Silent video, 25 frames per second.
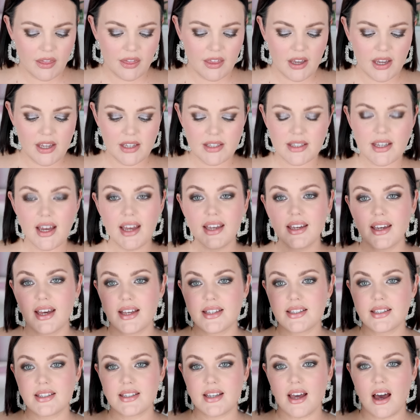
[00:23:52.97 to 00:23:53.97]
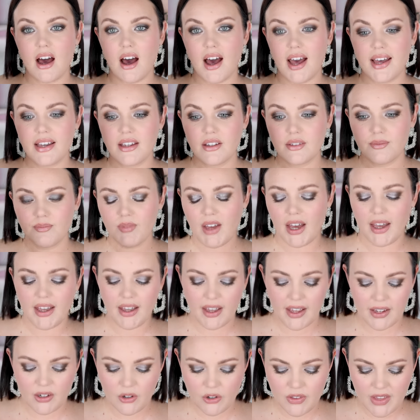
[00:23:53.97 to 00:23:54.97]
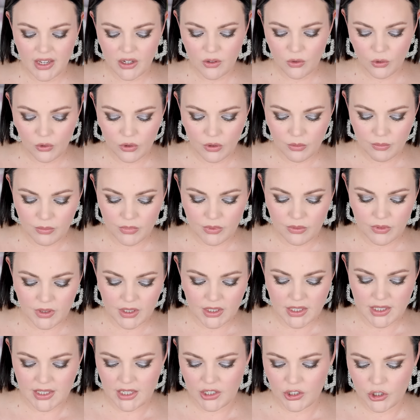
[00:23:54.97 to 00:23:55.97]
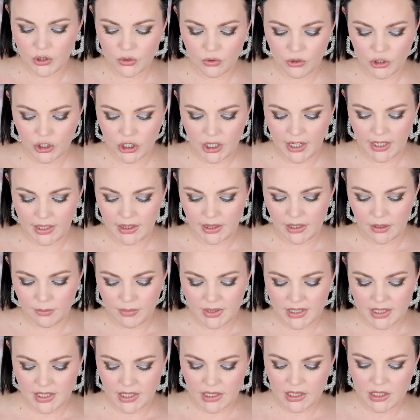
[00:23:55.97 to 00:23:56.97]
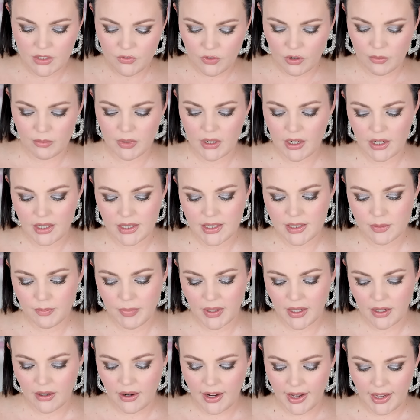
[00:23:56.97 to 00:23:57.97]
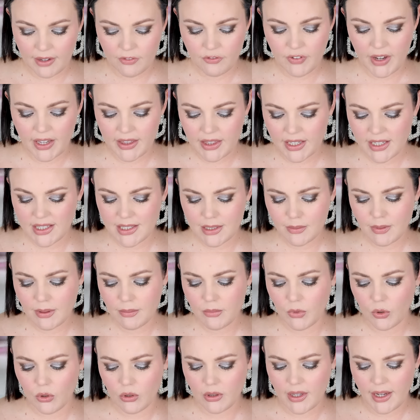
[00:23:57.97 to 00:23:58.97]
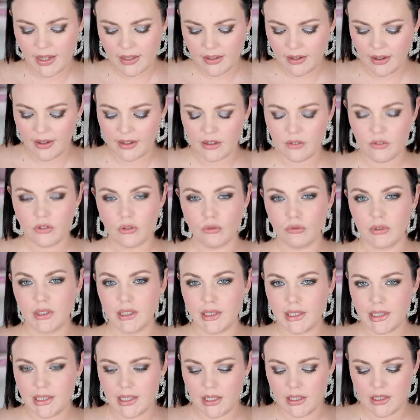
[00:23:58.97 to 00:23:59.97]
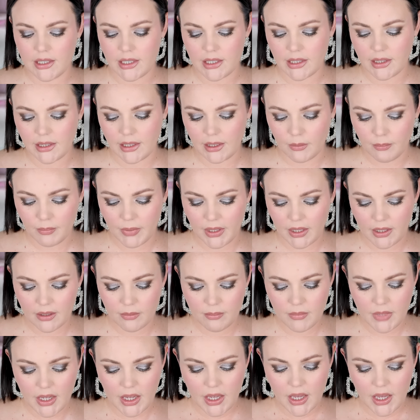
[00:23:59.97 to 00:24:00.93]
These, I guess, I know they call them the Central Shine lipsticks from NARS, but I find these to be more like kind of a really tinted lip balm,